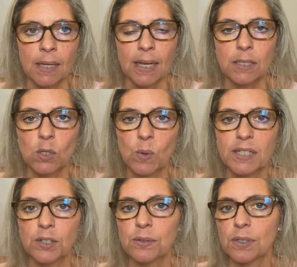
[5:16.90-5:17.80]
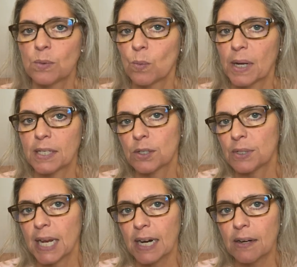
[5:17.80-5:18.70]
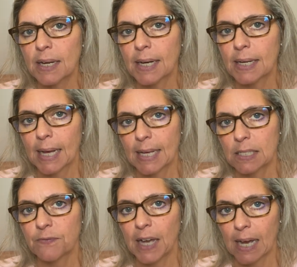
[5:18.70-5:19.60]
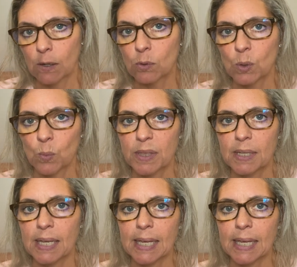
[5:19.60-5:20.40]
And so what, Do what doTERRA has found with the